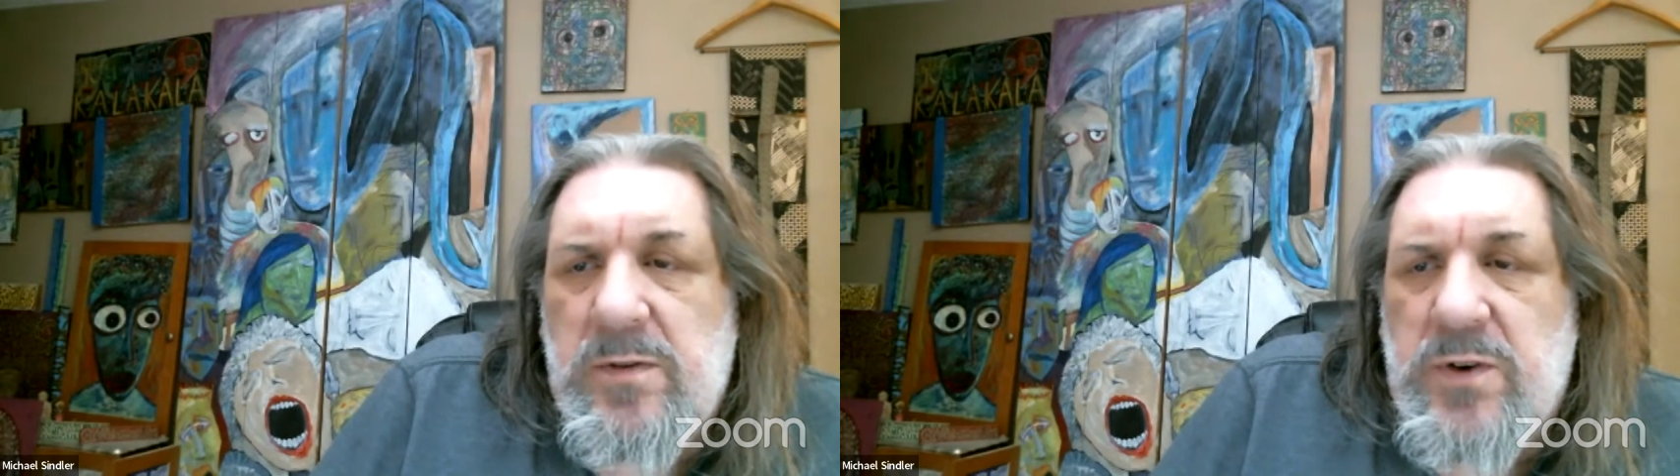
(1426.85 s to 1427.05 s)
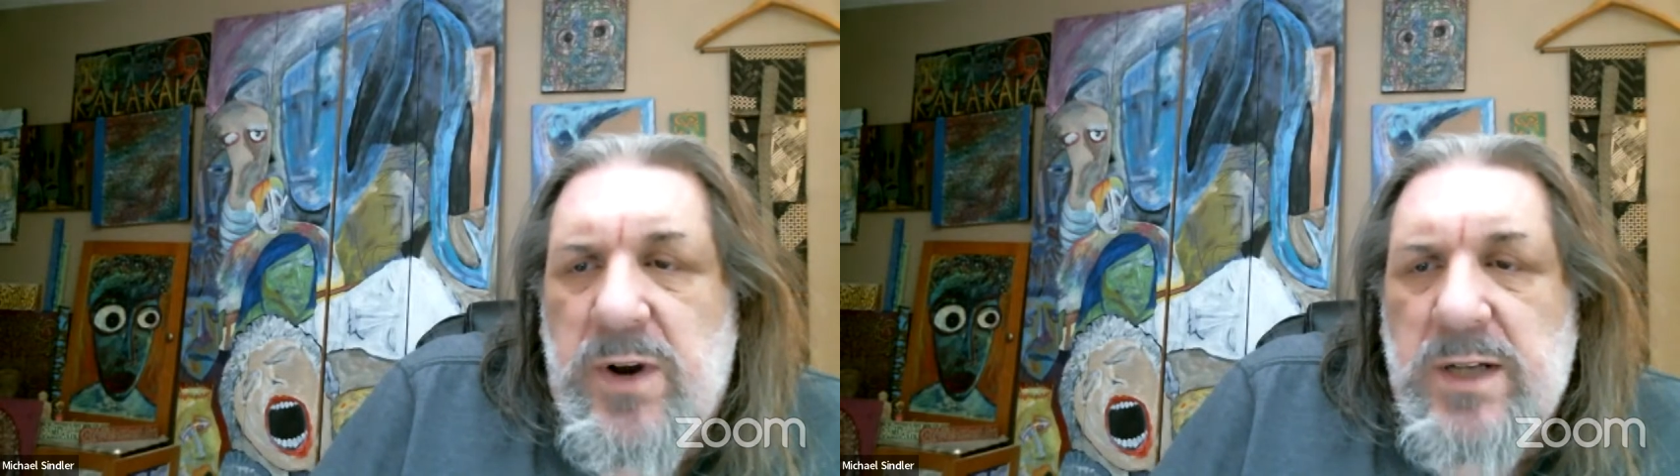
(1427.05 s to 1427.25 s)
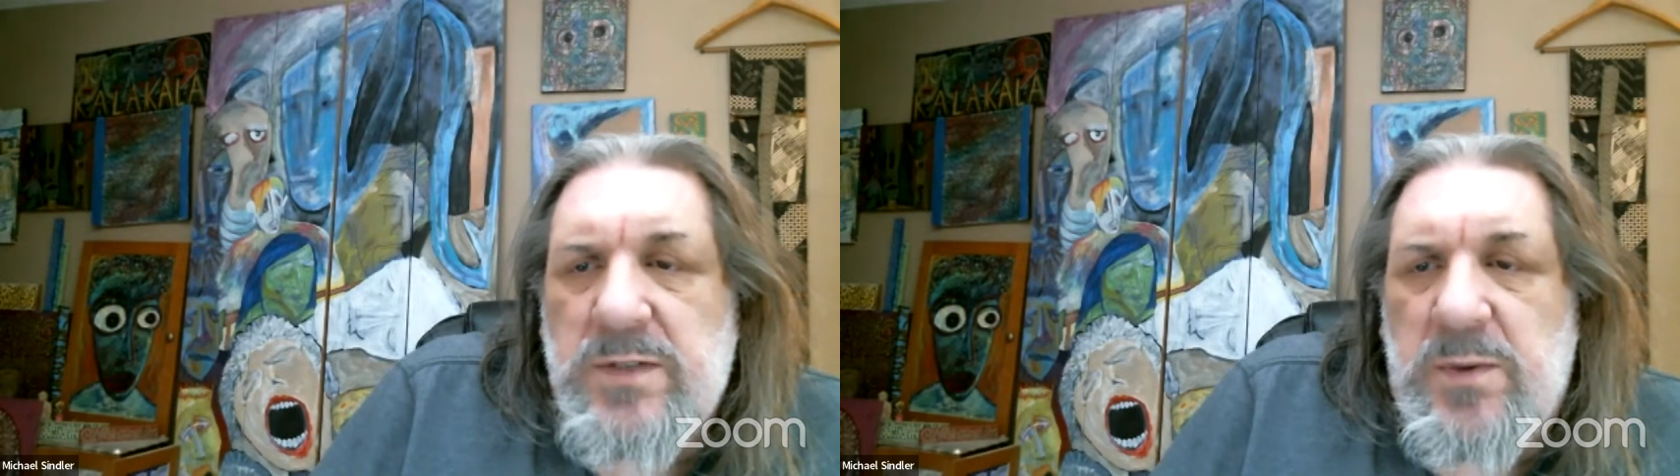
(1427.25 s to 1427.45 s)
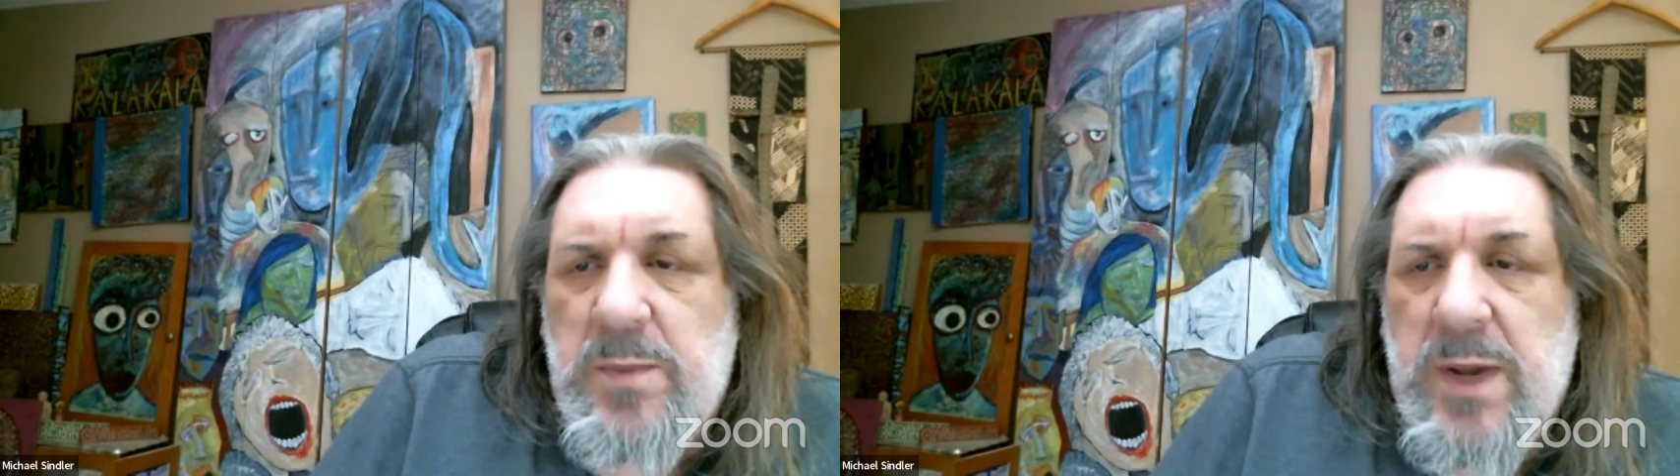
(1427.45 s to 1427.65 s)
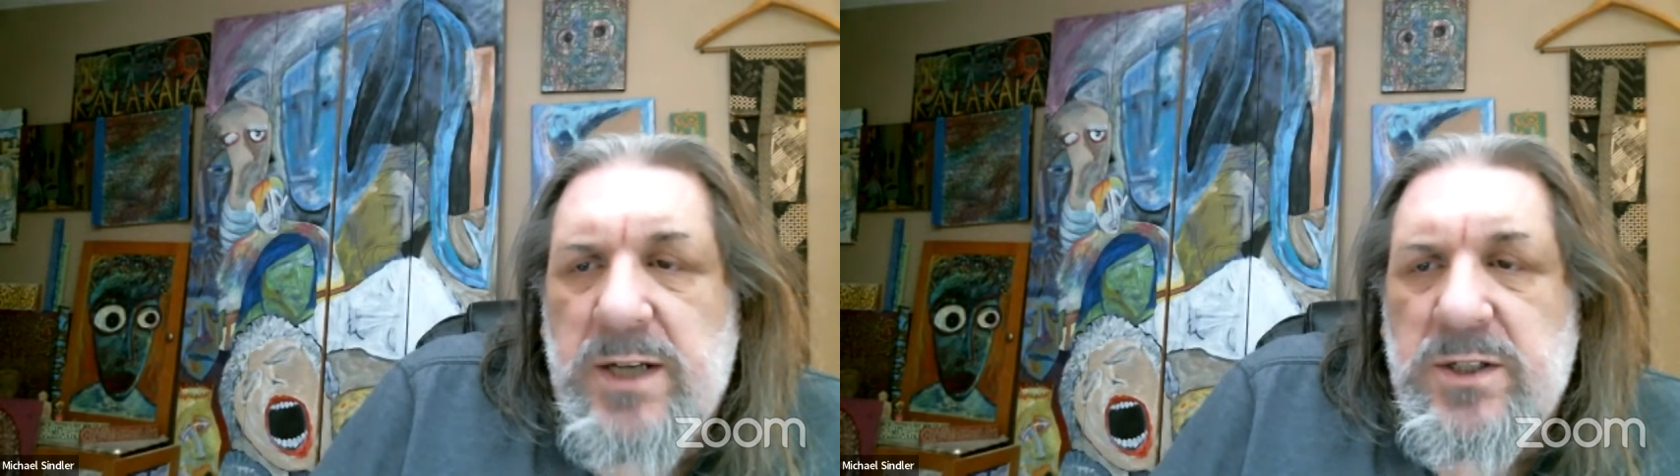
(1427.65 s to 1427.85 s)
of
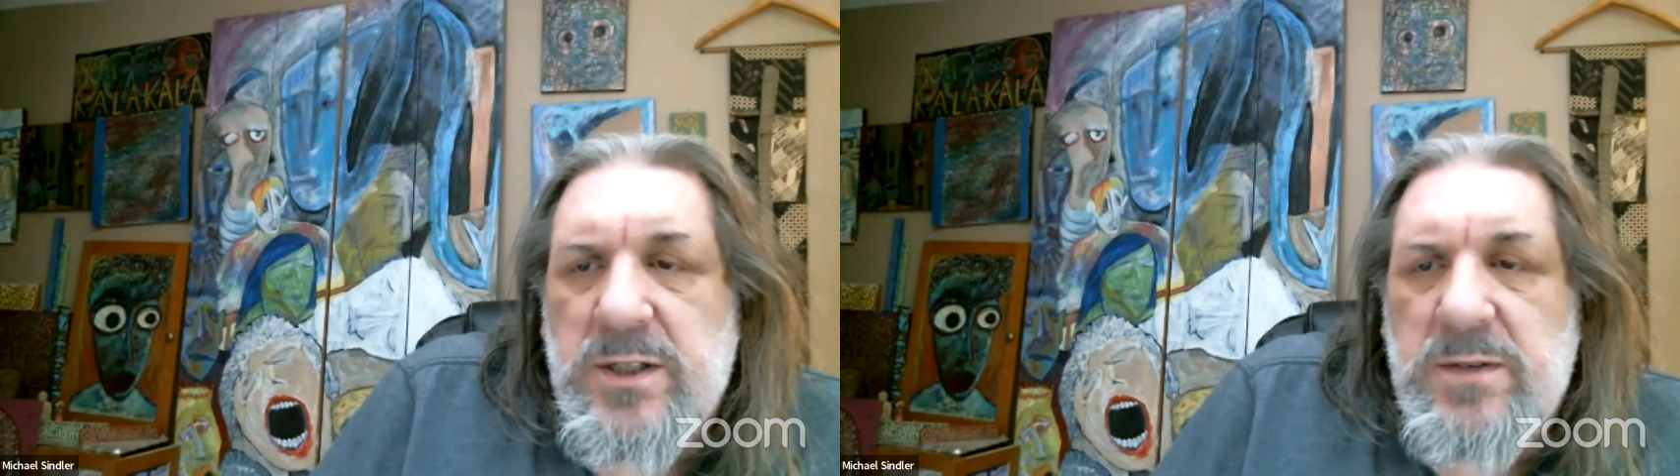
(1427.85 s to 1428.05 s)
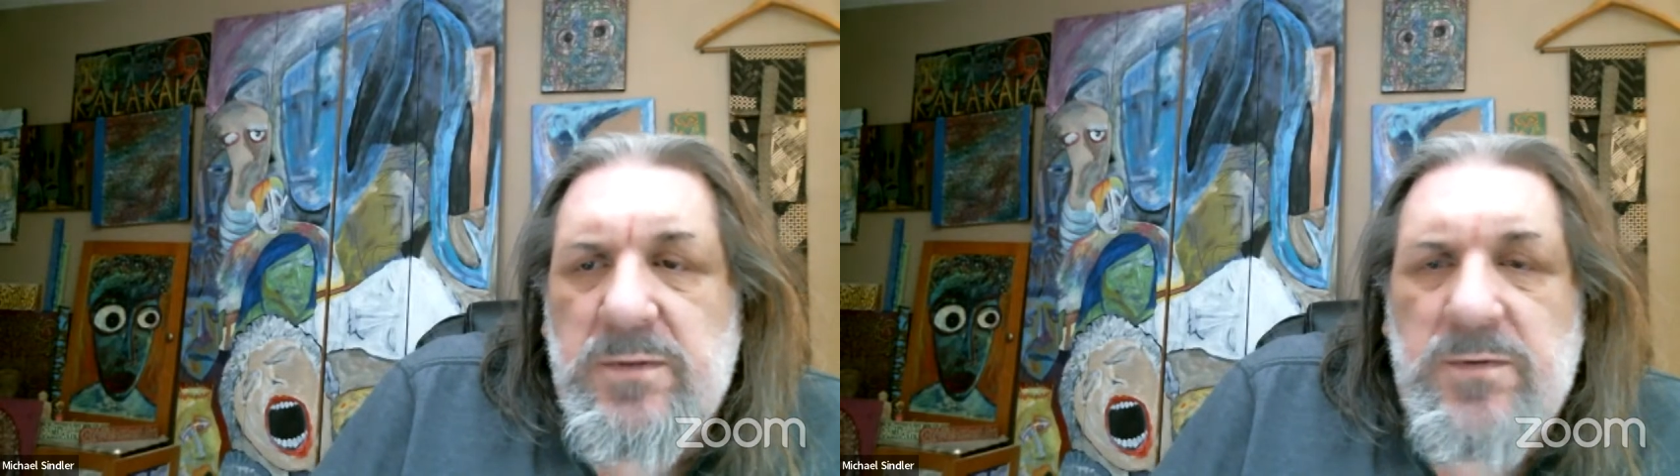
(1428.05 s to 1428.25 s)
Transformation